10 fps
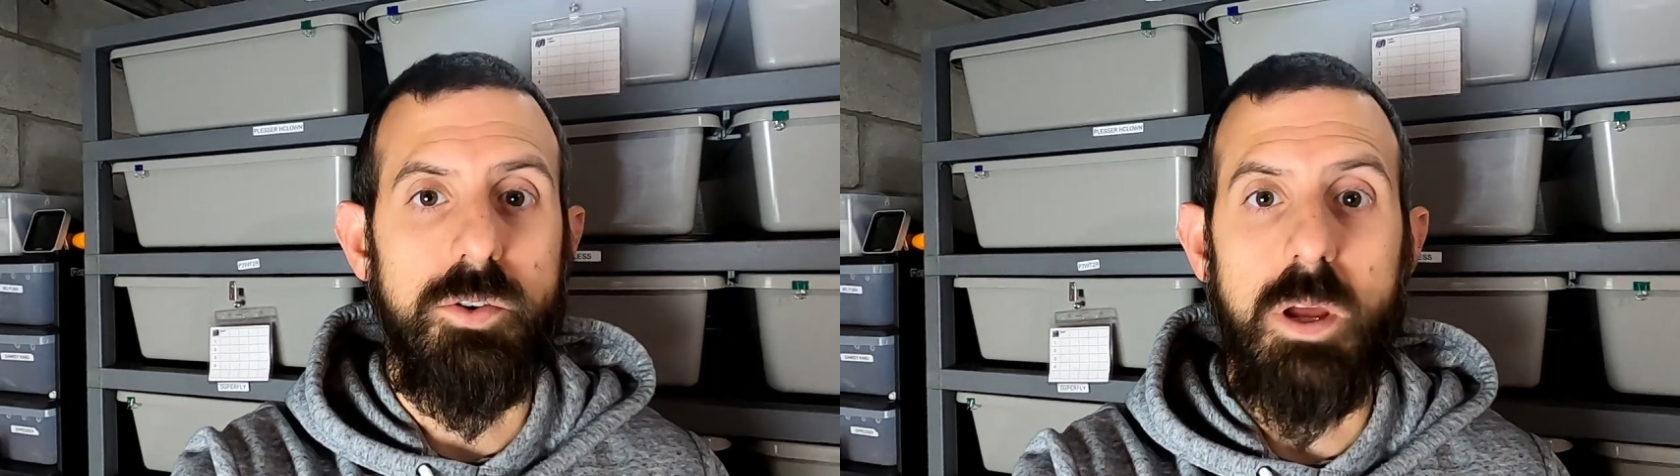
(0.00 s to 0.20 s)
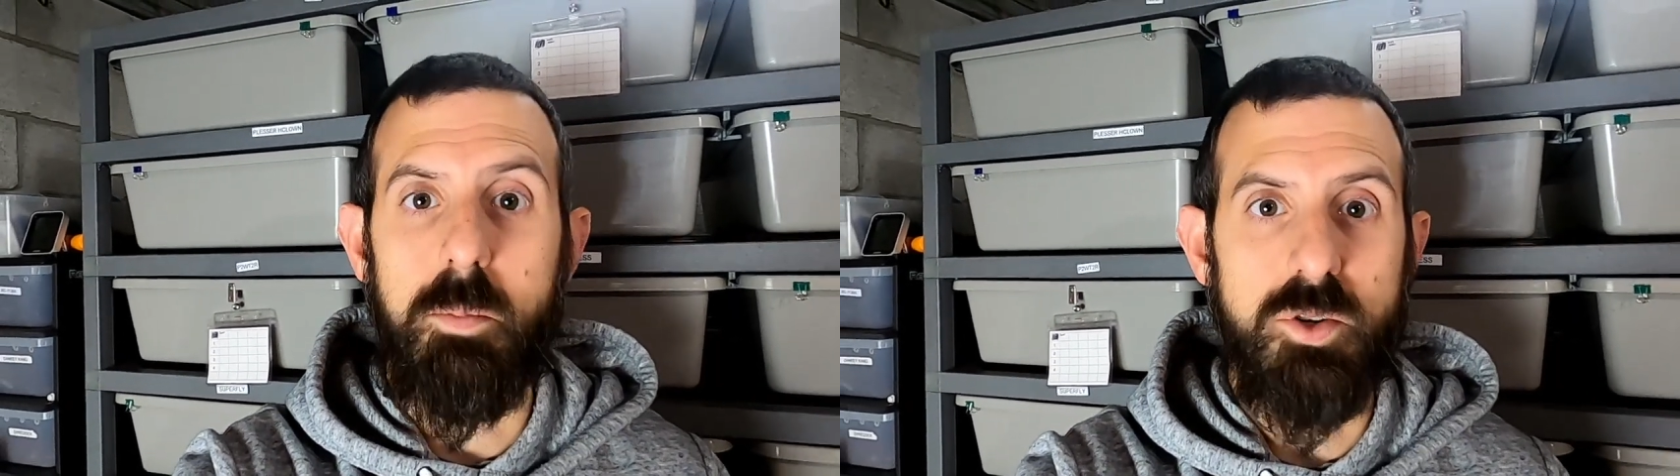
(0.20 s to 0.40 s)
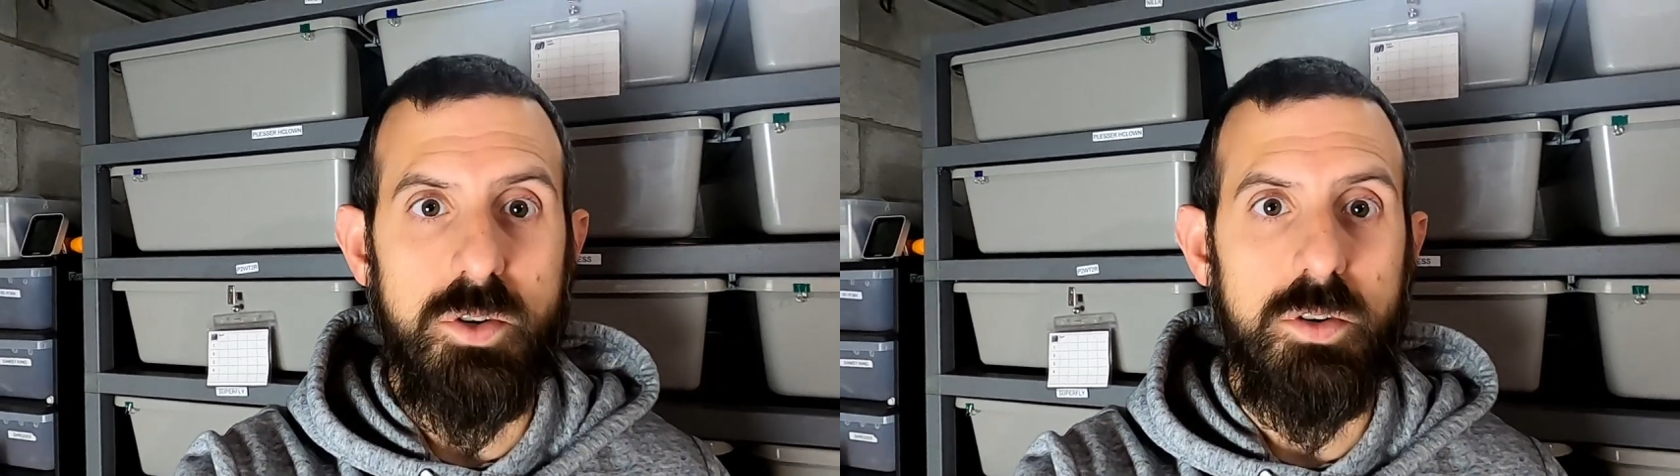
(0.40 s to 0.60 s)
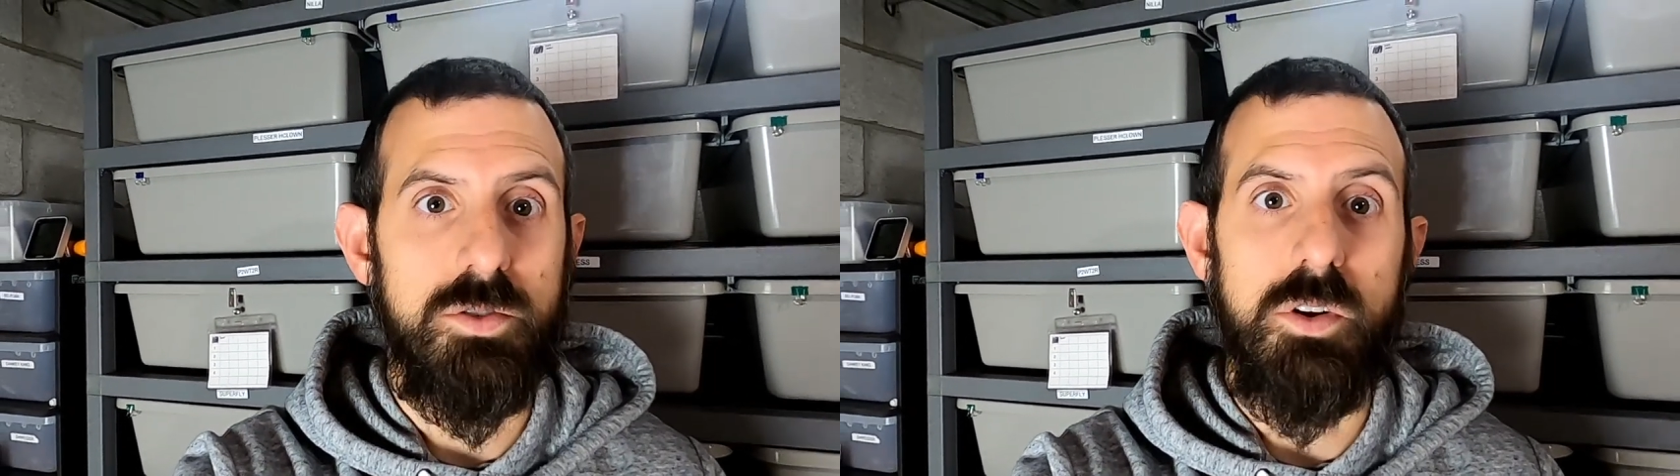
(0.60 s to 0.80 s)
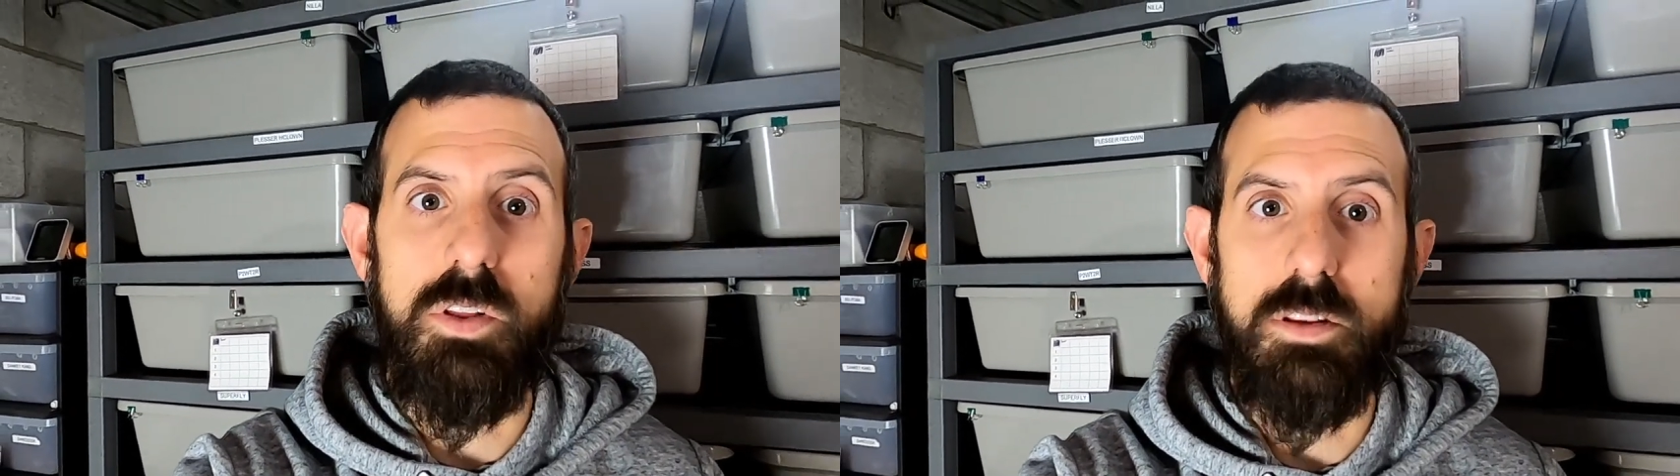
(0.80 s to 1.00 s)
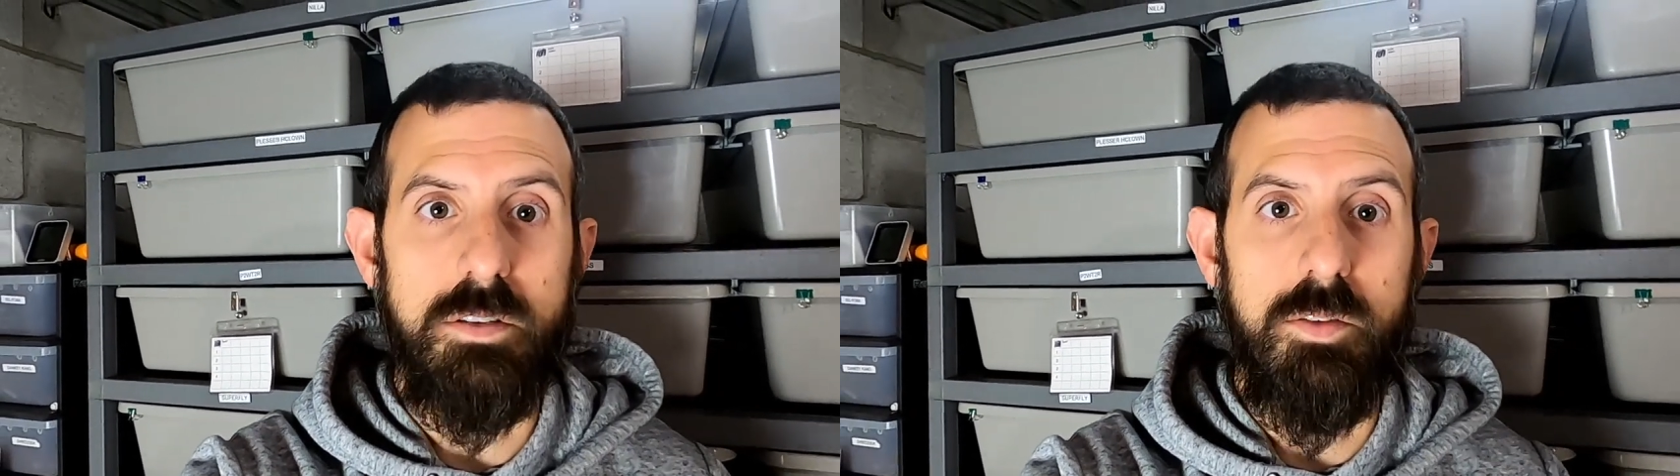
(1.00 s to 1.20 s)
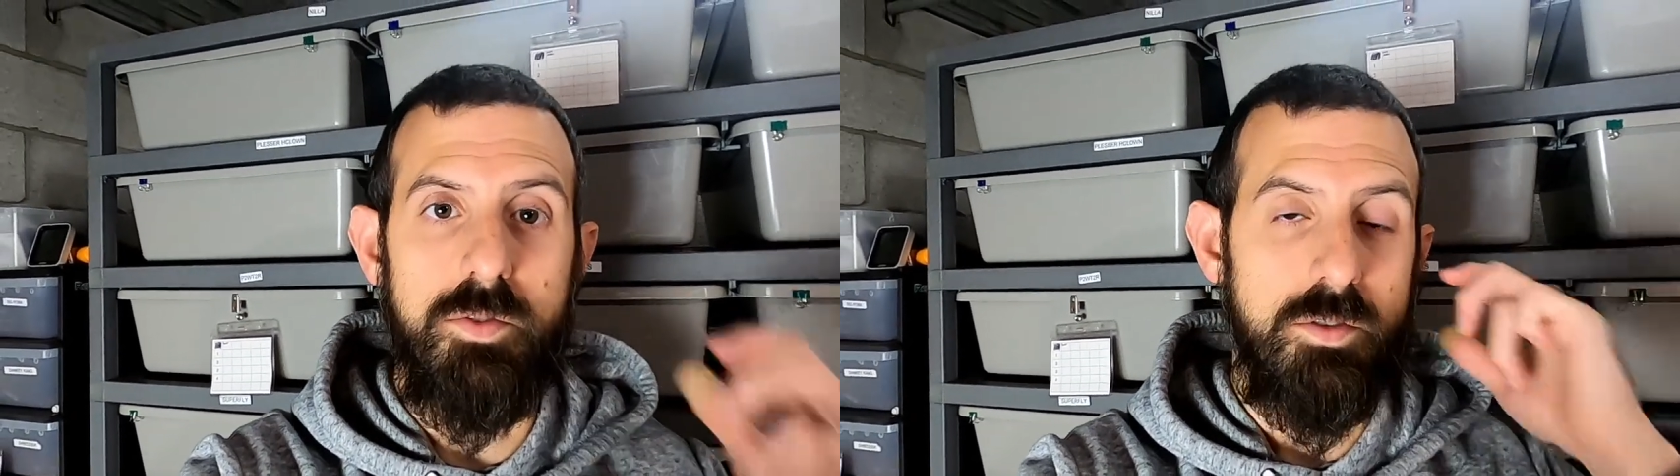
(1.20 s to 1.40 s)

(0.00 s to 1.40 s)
your temperatures and all that stuff?